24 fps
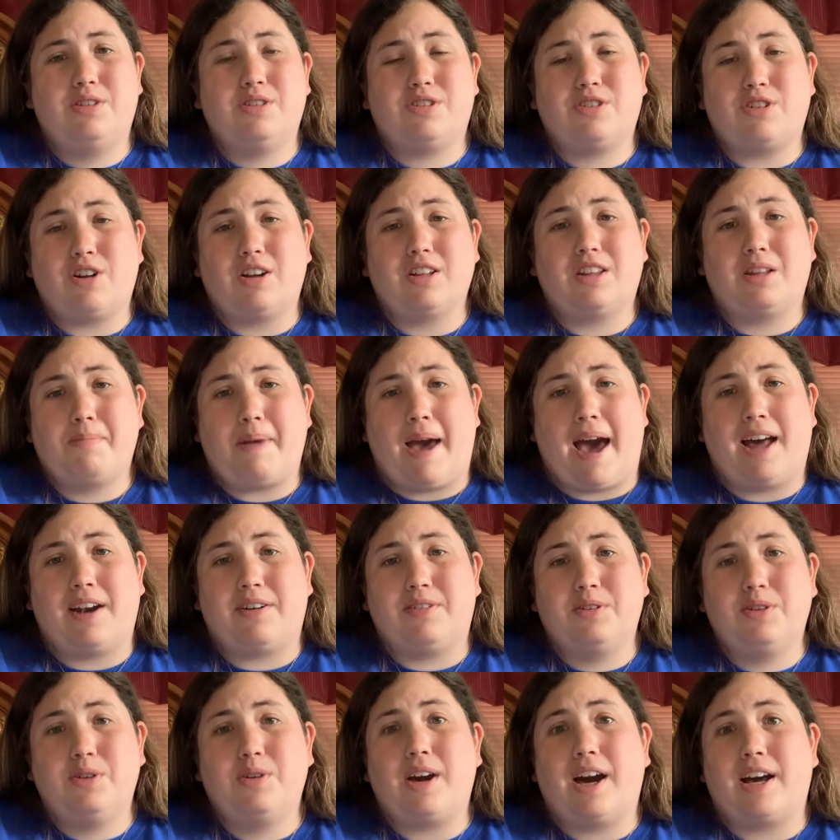start the
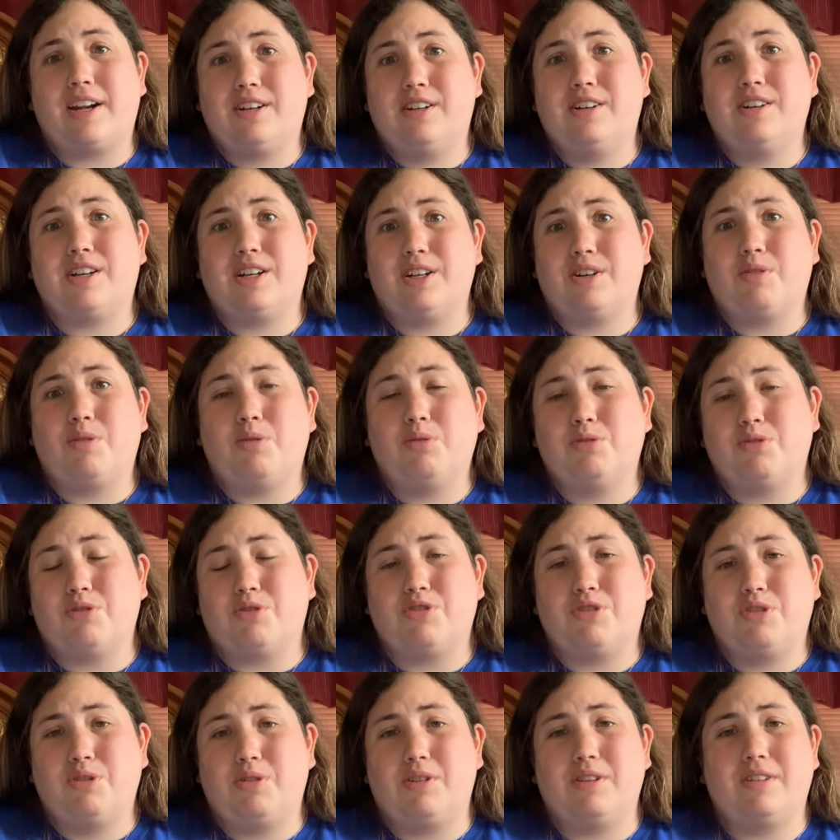battle, you gotta hook and hold your
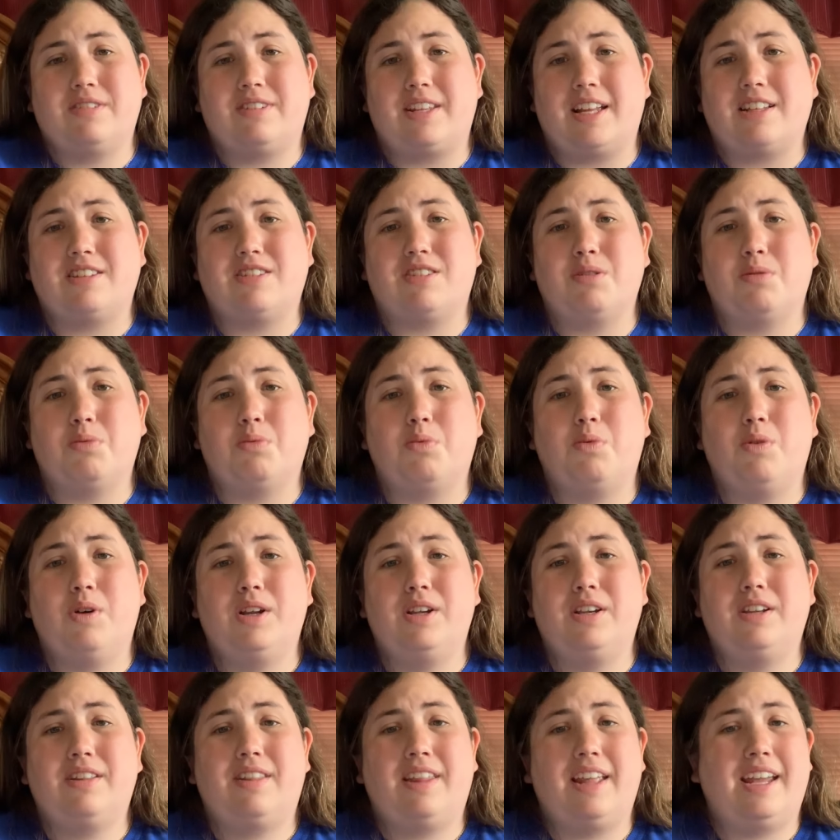students. That's the
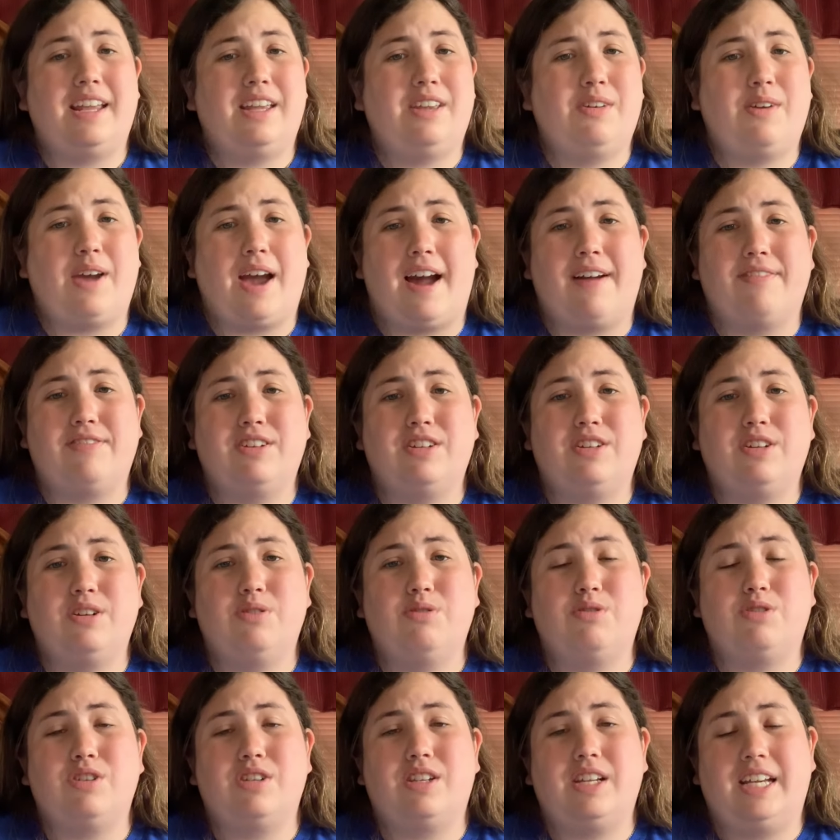one thing you have to
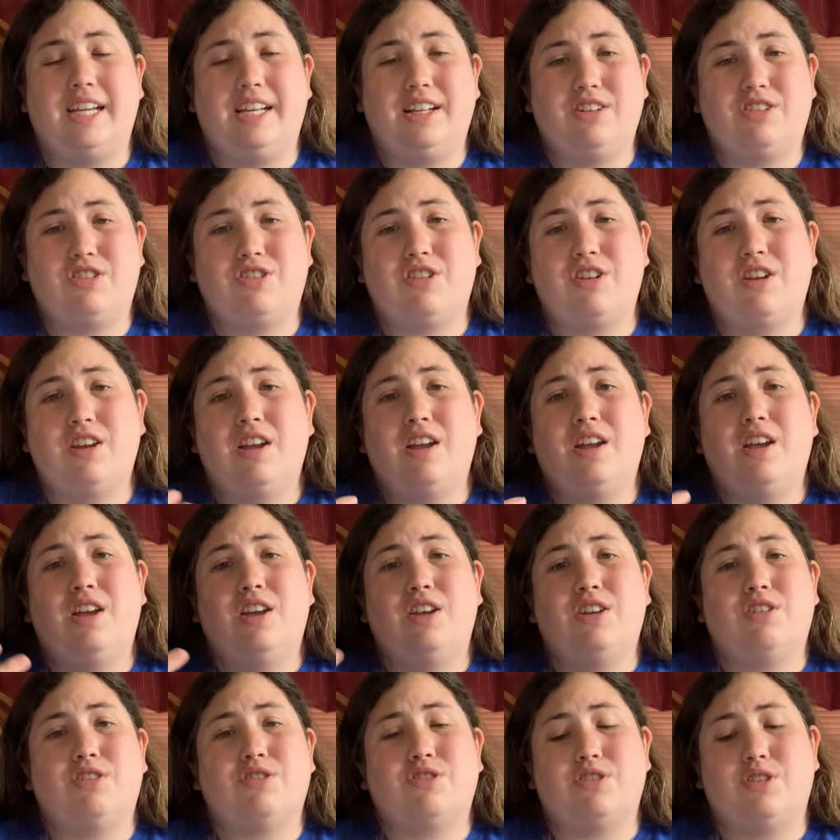do to teach
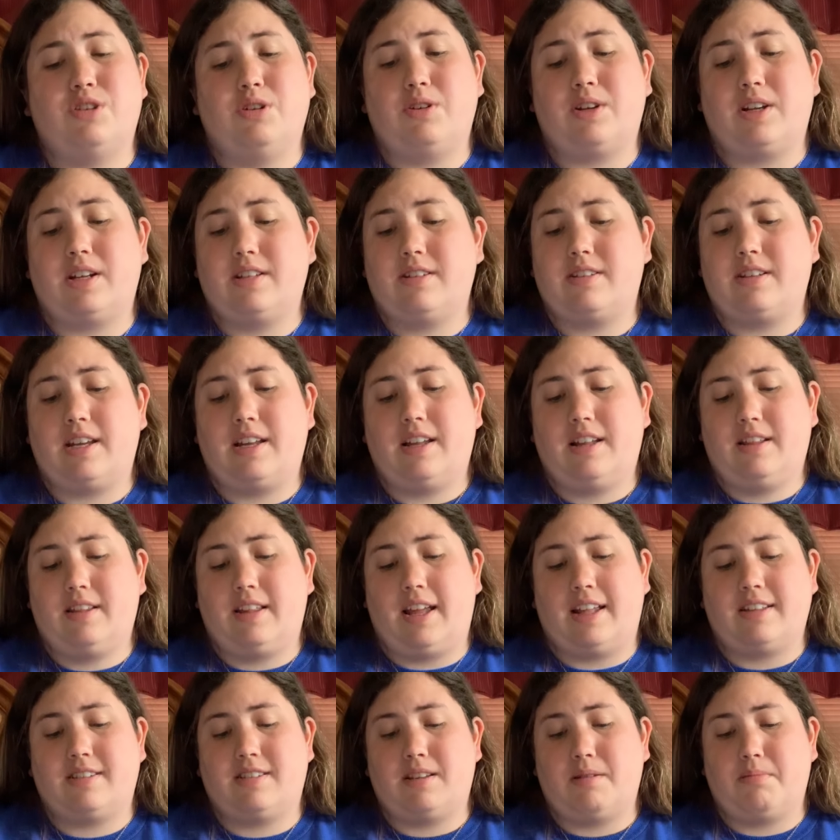your students. And
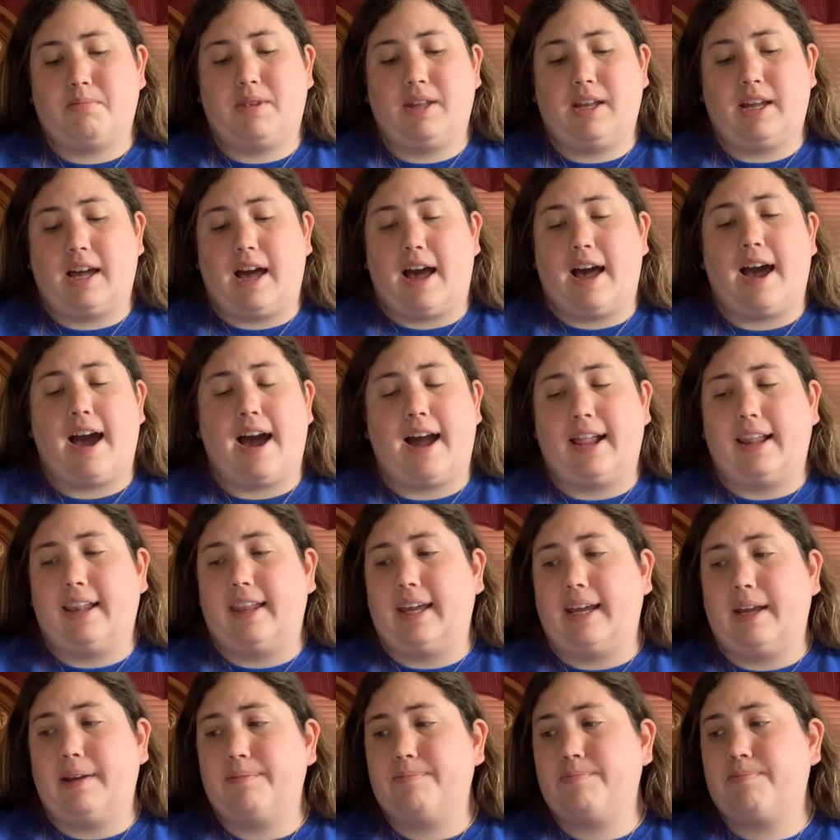that's something I
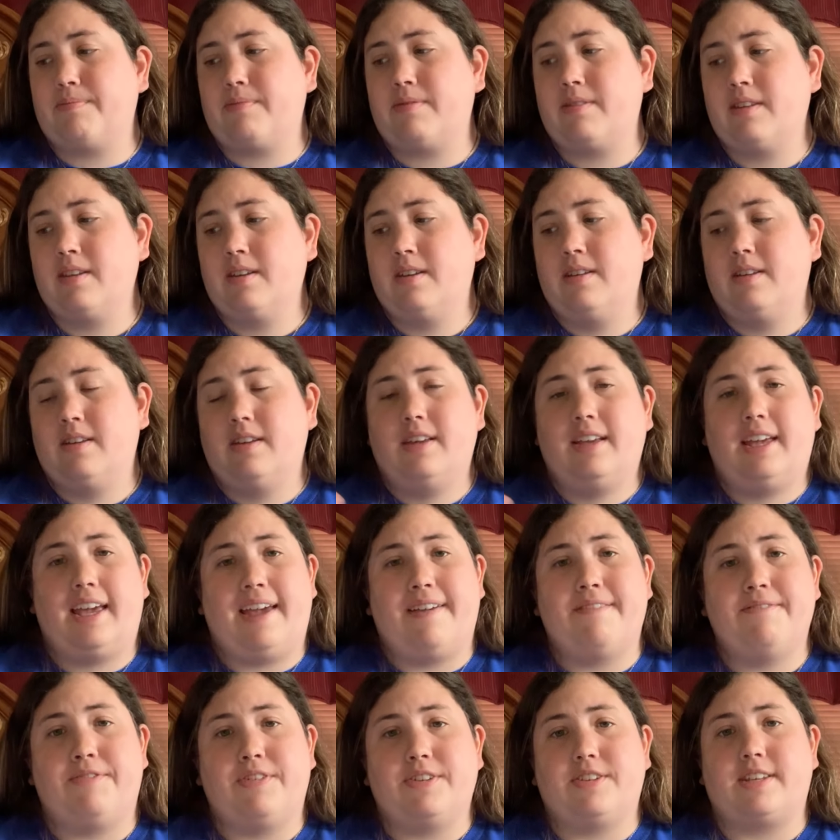highly
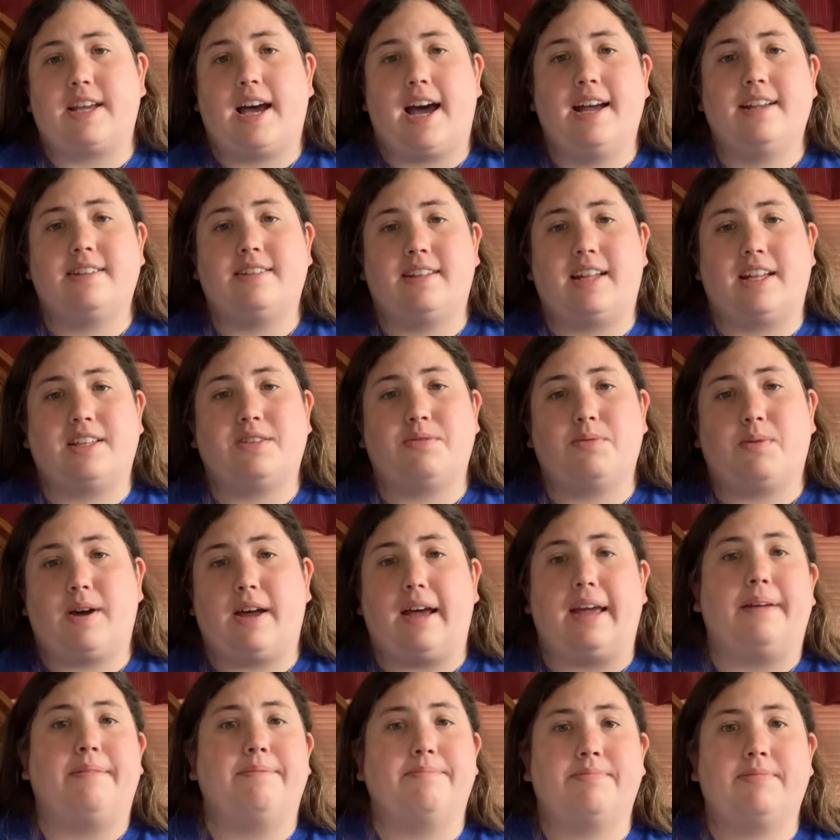emphasize, and that's
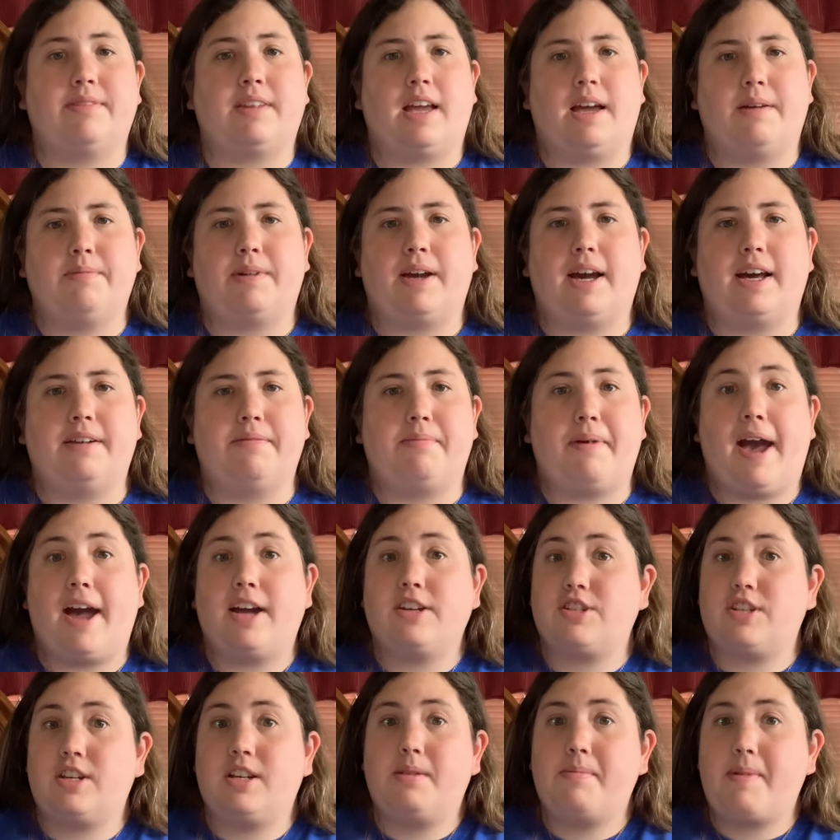why I'm kind of
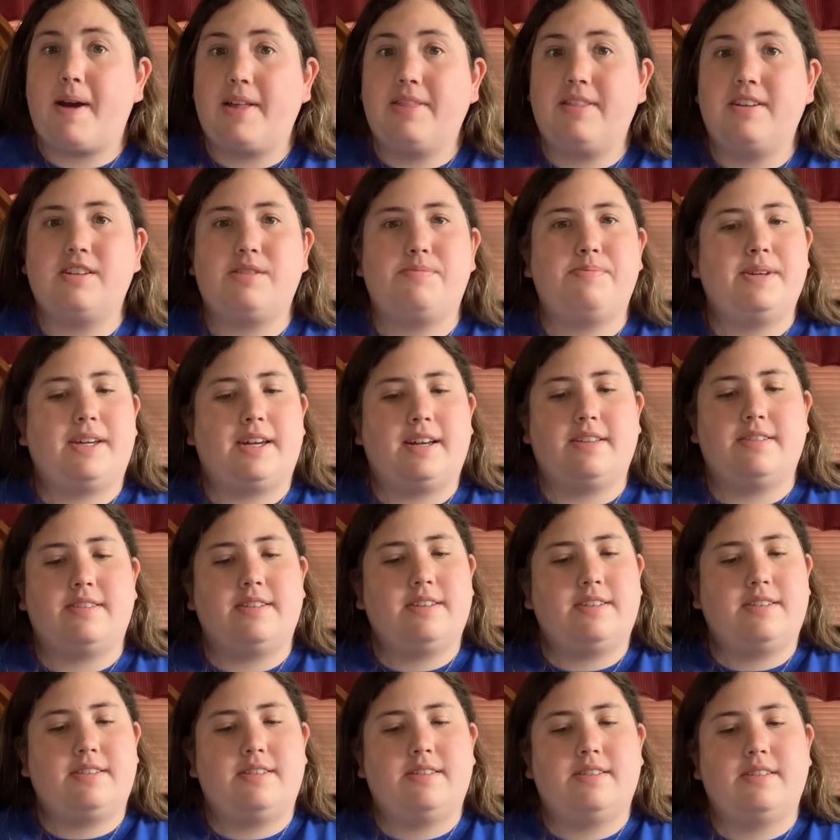passionate about this,
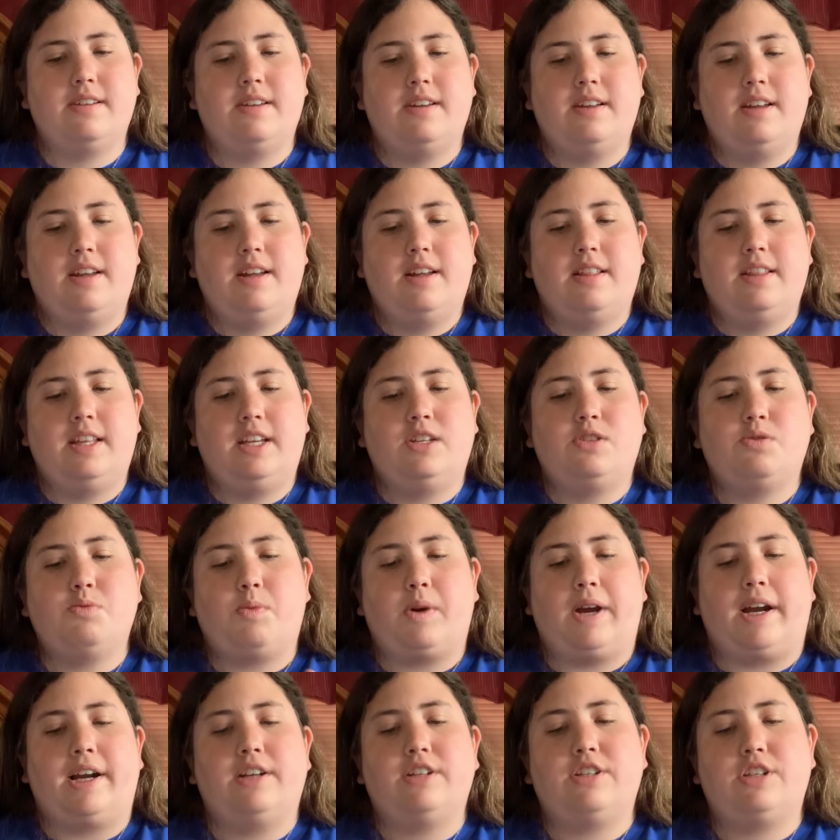because these
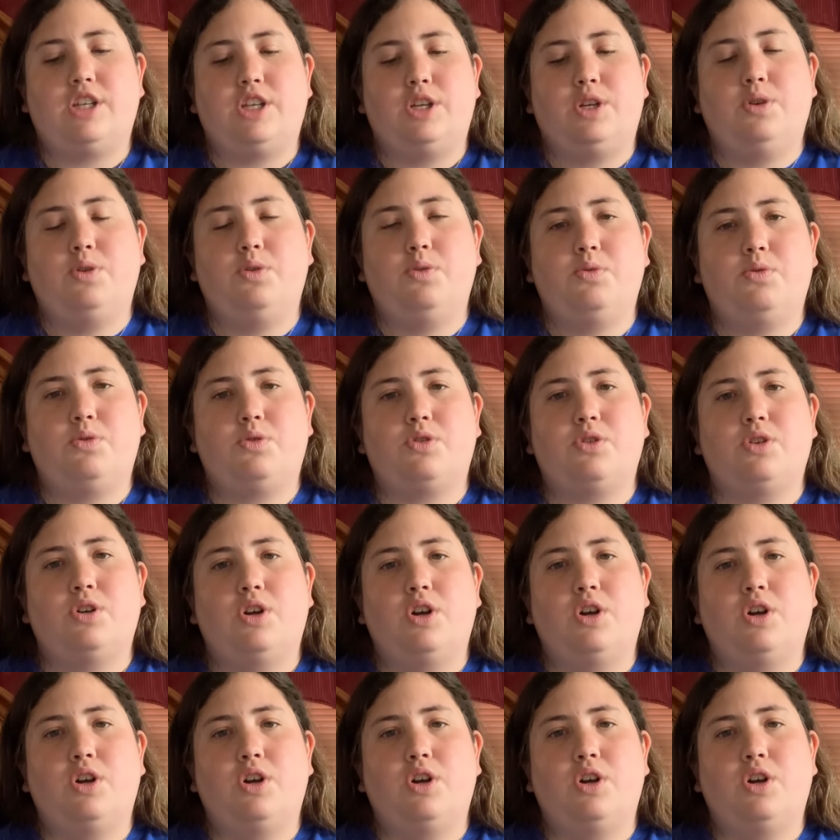where to's